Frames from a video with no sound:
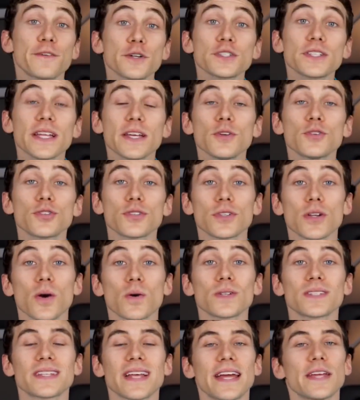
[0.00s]
first thing you should
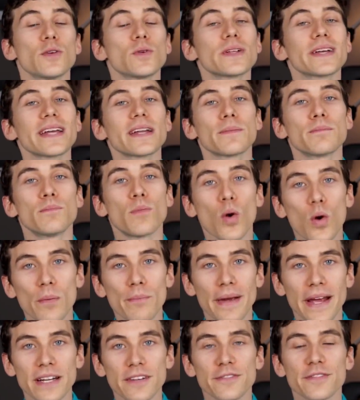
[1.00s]
know is that you'll get more
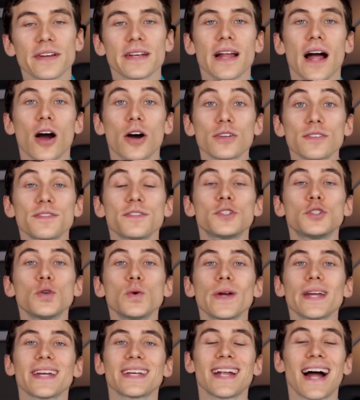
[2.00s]
benefit out of
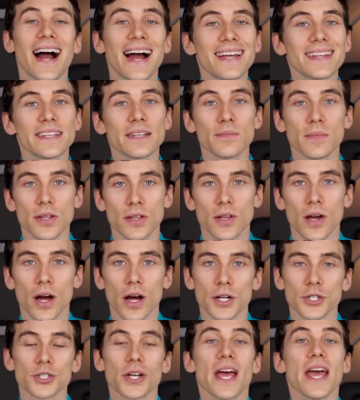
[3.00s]
doing an eyelid
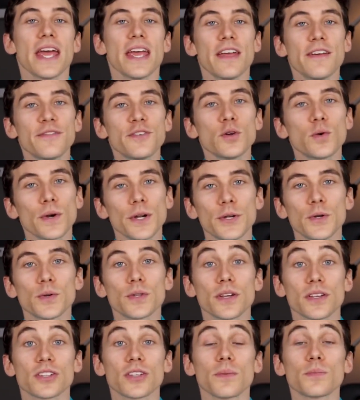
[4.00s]
massage if you are
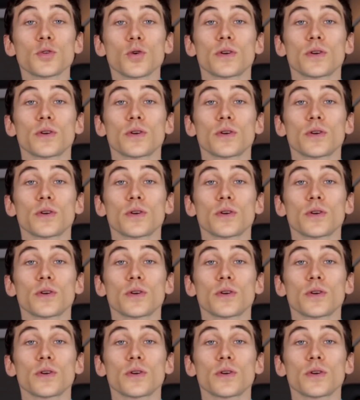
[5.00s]
using some